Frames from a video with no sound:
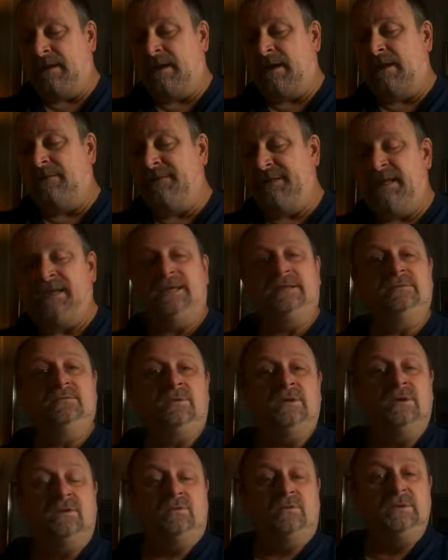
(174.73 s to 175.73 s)
And then
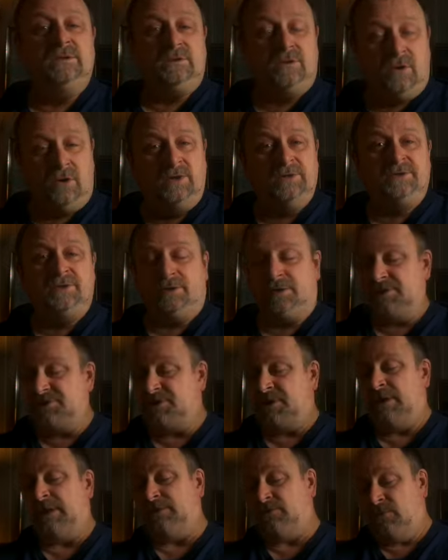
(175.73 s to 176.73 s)
when God does
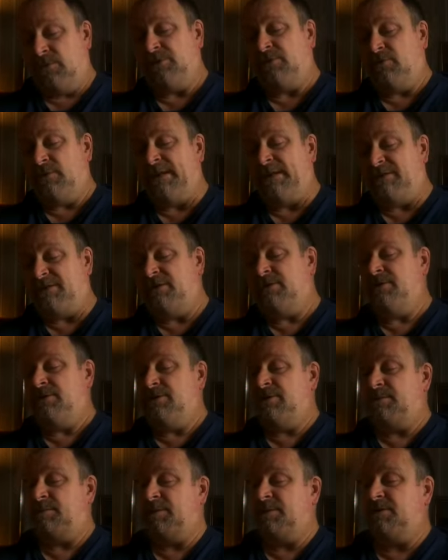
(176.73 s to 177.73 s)
that, what do?
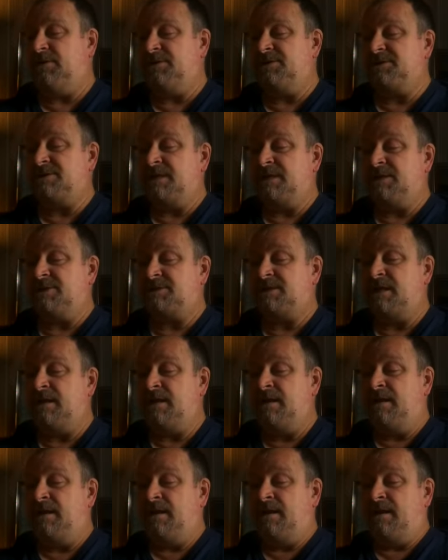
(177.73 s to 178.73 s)
The Puritan says,
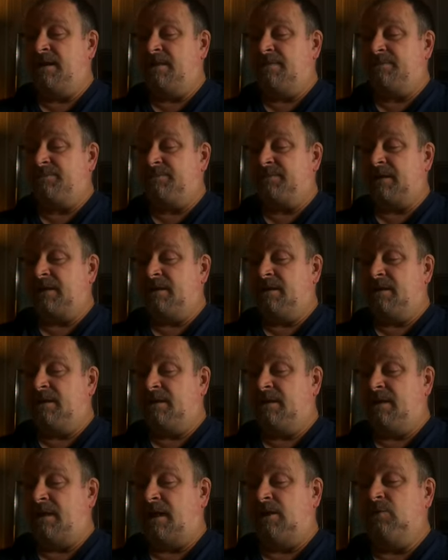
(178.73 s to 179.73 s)

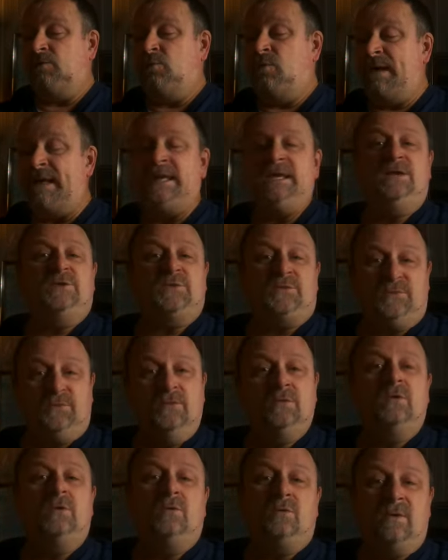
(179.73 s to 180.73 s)
and we
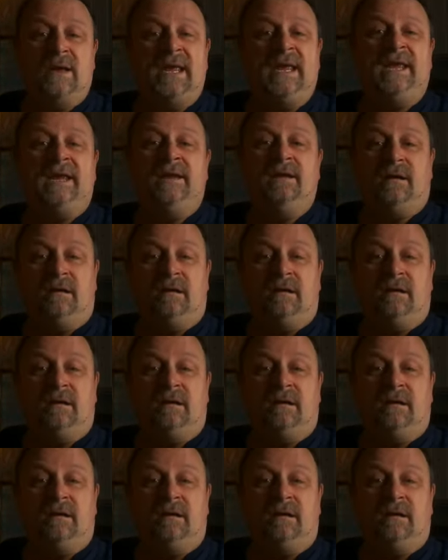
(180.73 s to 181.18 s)
throw away